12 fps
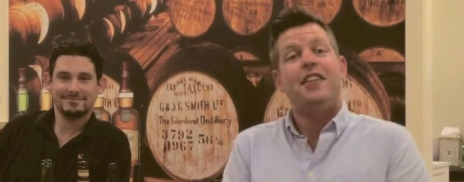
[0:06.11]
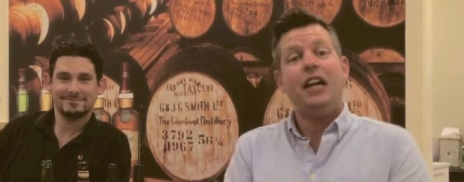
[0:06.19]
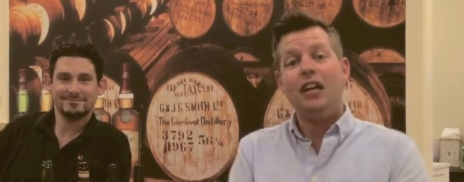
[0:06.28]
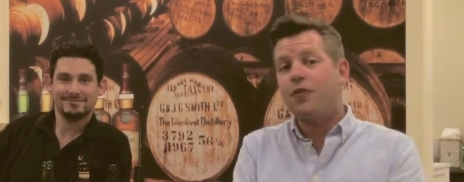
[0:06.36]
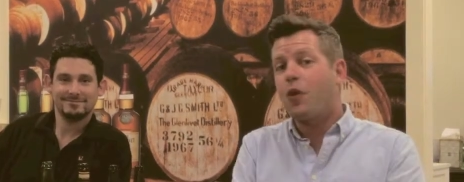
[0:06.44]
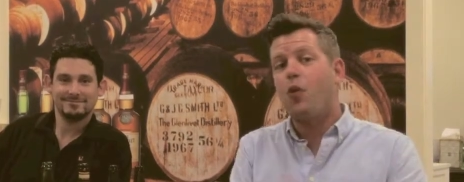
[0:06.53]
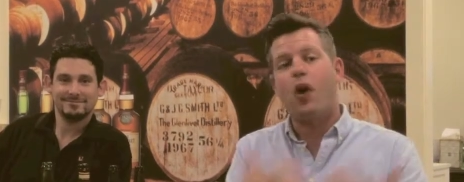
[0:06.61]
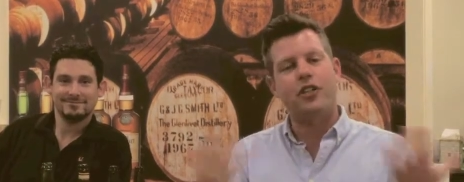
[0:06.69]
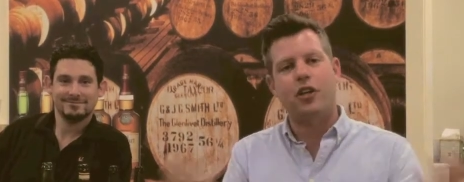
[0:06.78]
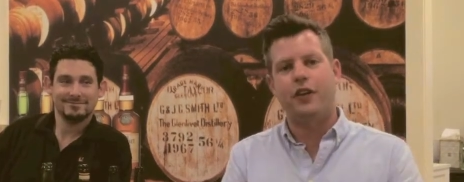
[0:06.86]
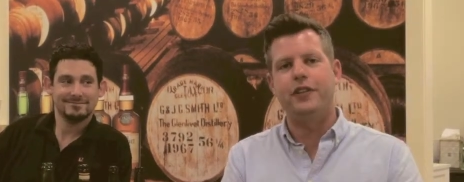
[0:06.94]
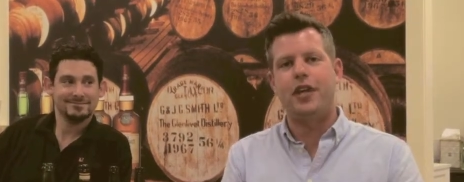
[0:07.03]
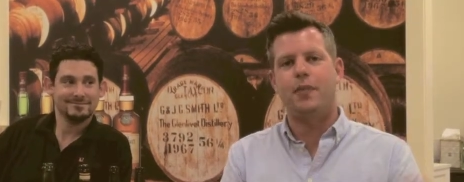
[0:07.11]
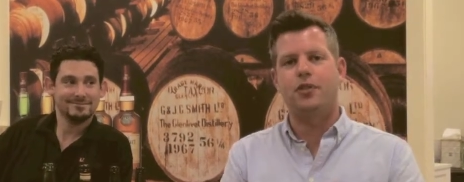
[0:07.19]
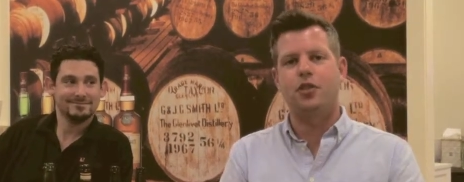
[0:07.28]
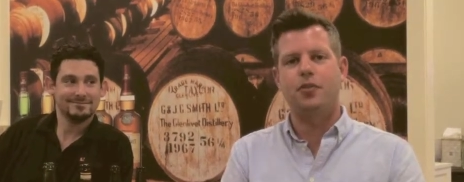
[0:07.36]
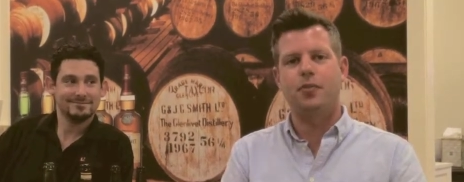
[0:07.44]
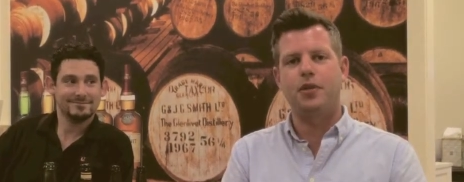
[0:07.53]
Speaker 1: Thank you for watching all these
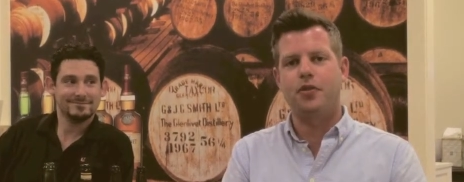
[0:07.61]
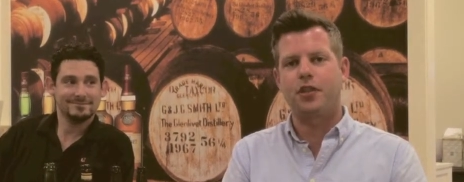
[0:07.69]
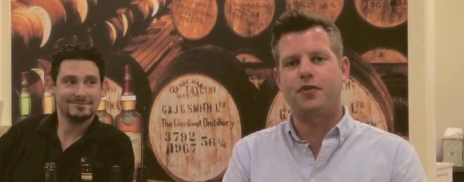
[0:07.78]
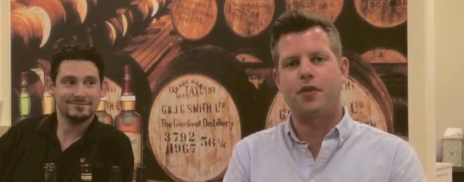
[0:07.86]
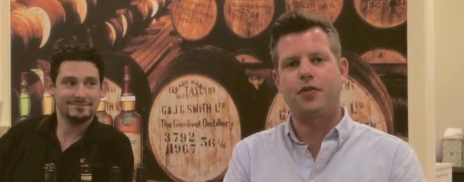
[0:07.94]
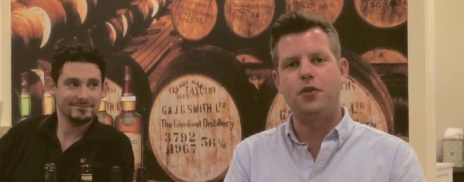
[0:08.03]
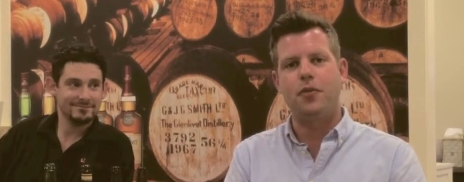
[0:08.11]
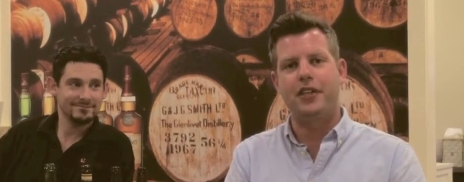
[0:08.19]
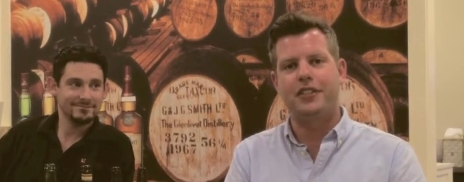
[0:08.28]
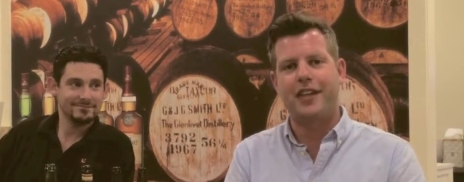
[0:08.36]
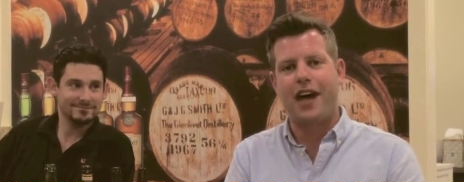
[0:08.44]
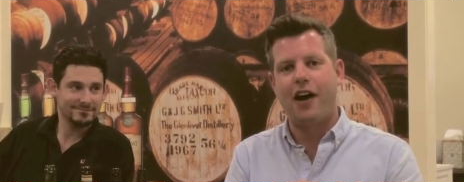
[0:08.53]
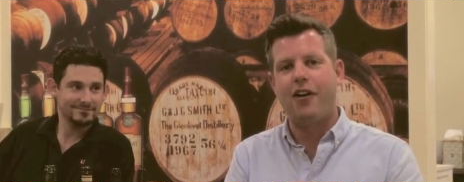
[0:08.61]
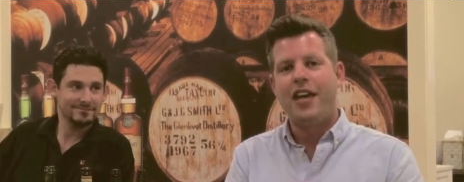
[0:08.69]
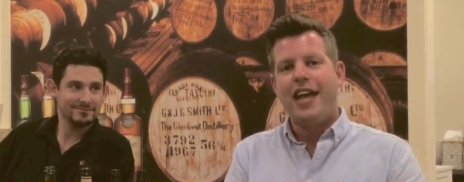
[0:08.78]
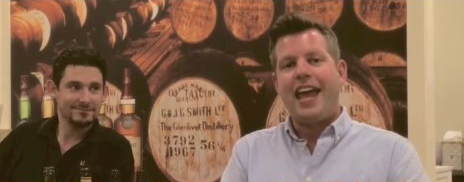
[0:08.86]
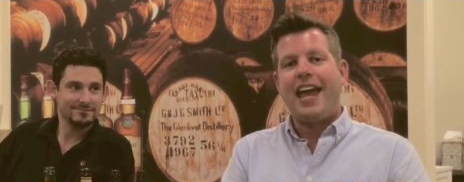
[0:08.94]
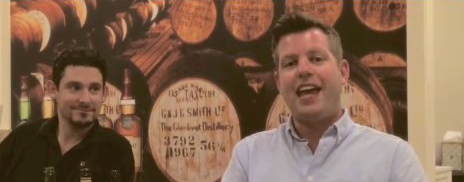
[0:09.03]
episodes. We've been doing this for a few months now,
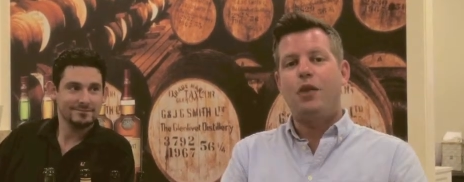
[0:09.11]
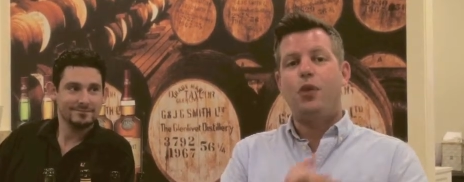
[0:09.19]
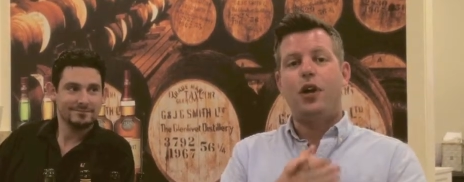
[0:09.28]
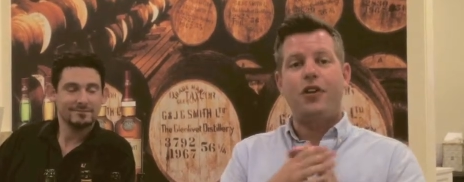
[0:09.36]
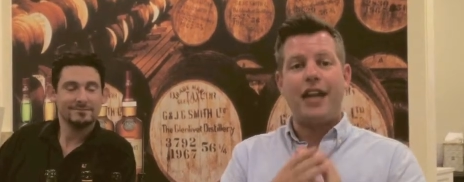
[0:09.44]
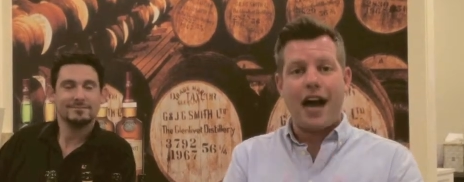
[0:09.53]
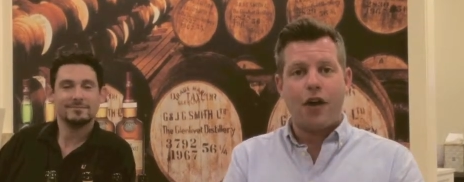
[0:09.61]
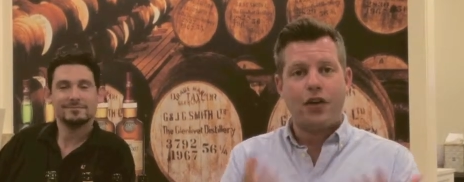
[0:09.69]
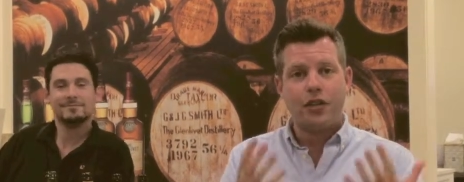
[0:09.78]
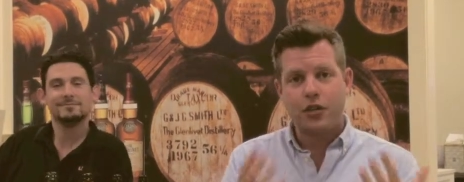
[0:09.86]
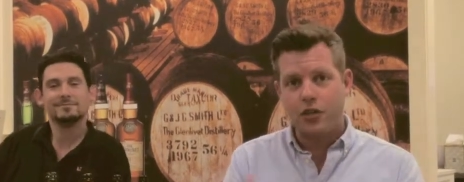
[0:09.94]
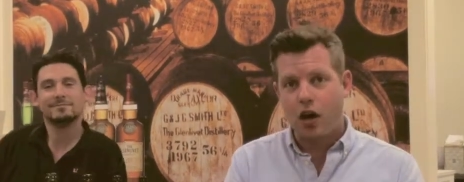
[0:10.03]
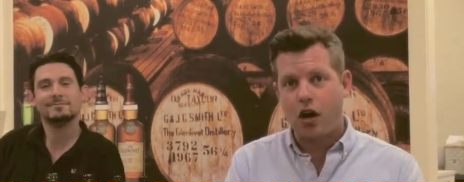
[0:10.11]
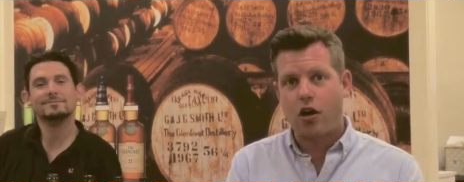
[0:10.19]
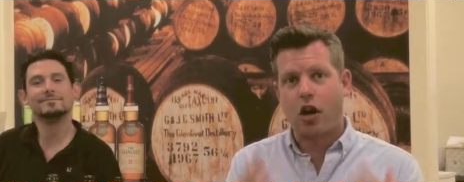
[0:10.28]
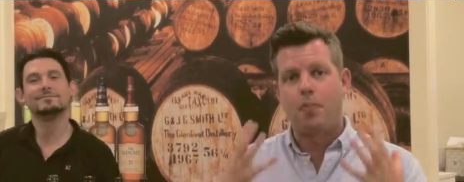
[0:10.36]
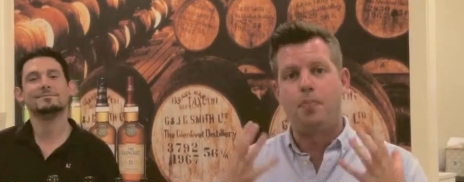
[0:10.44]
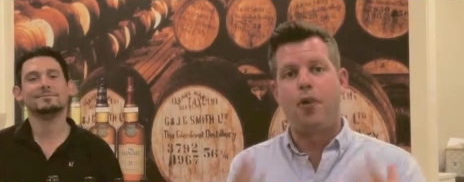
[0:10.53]
and we are now going to
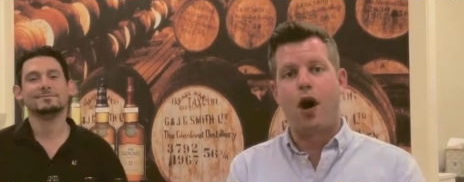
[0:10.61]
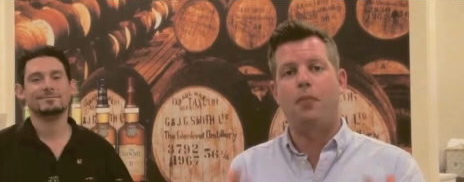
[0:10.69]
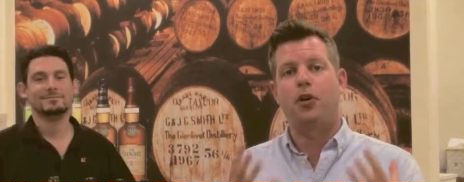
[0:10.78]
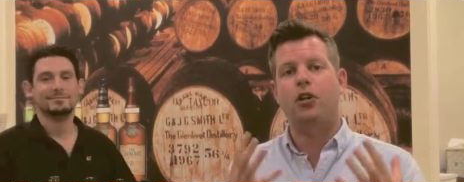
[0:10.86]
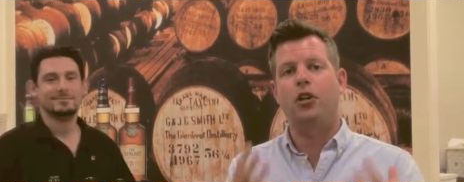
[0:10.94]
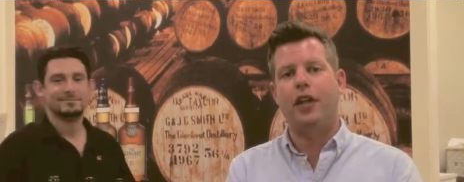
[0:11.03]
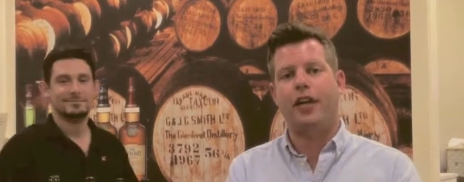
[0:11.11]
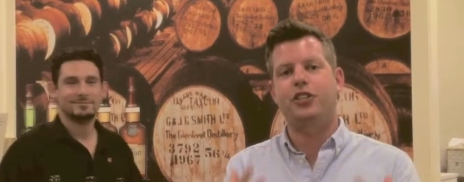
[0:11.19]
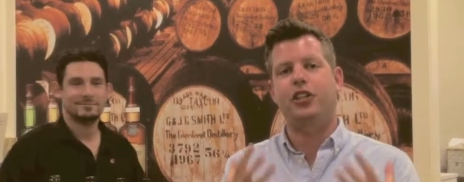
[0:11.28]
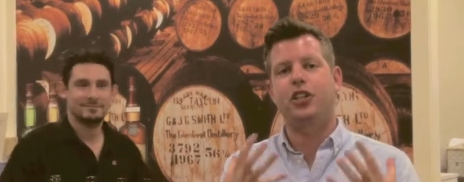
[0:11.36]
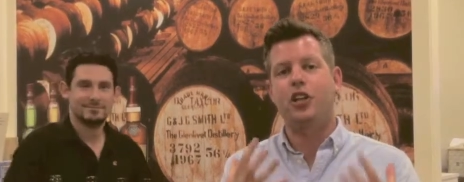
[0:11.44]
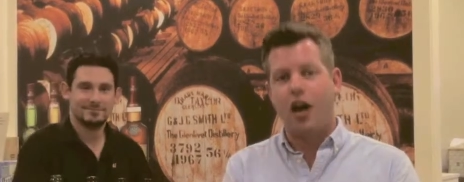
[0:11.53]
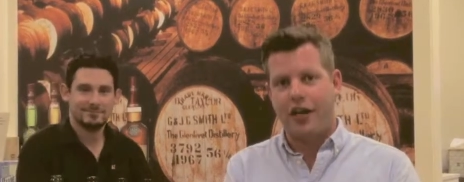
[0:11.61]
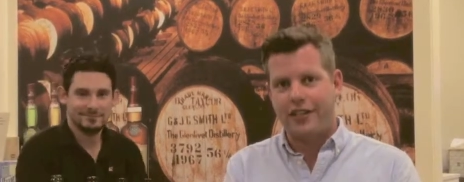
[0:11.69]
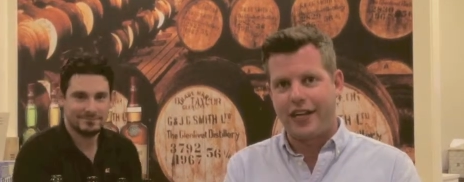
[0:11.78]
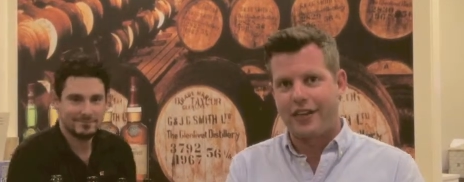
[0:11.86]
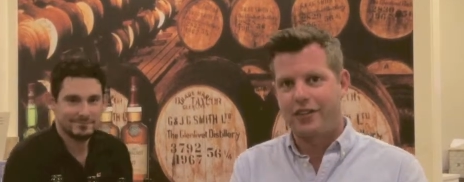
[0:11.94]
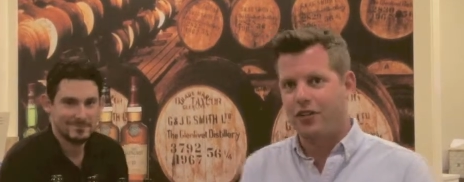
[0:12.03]
start our Bomber Collection
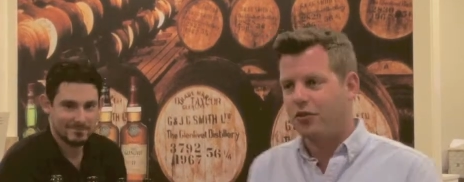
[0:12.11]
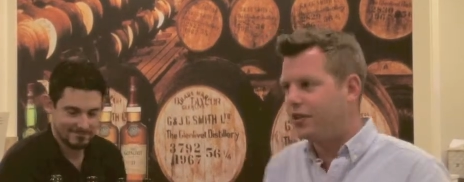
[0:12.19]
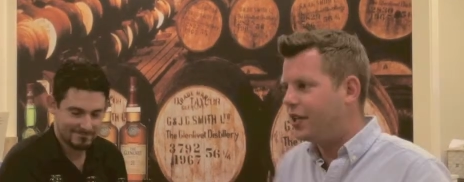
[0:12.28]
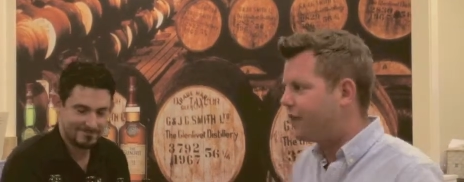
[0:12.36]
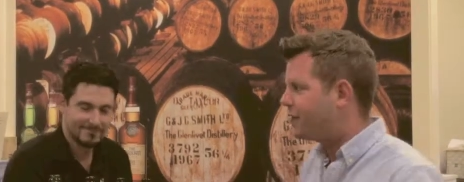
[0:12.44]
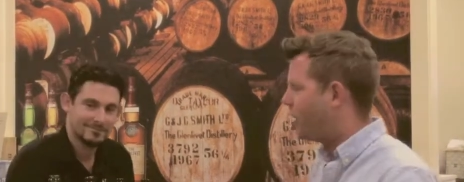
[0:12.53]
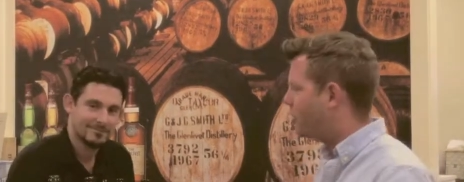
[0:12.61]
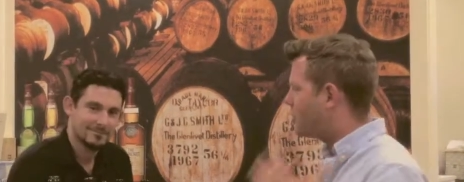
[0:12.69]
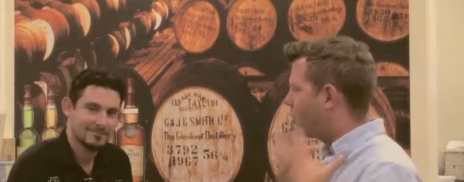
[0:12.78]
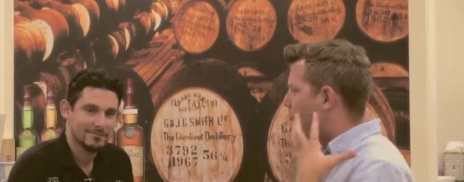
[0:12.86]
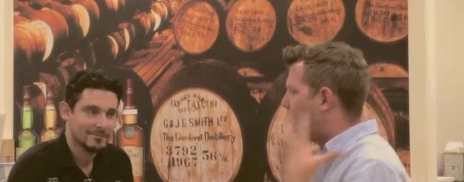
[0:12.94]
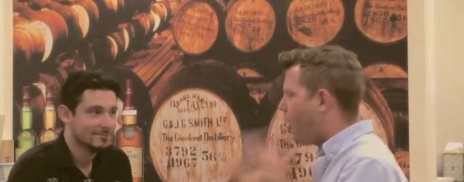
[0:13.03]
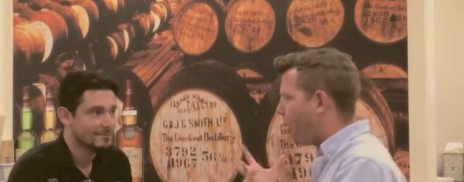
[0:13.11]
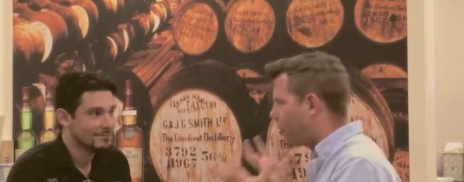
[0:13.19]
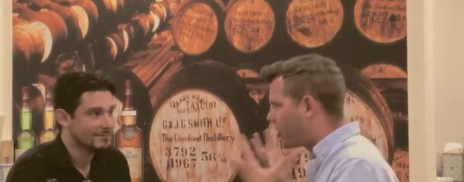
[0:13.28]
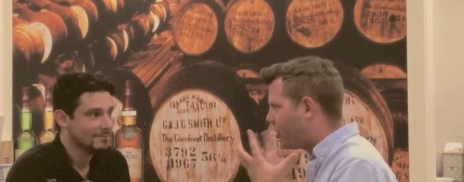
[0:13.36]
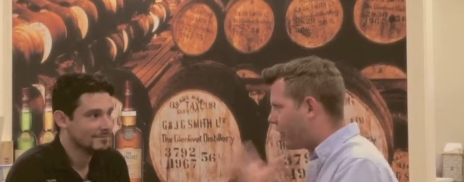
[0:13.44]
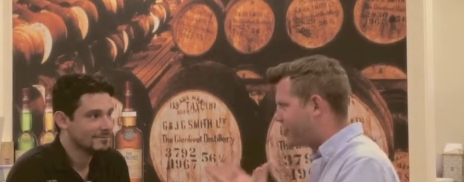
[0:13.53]
contest. So Steve, tell us what a
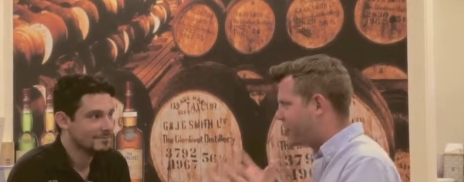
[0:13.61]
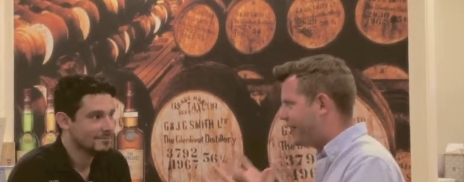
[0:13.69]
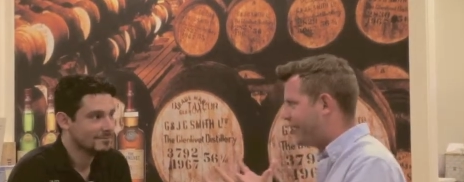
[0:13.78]
Bomber Collection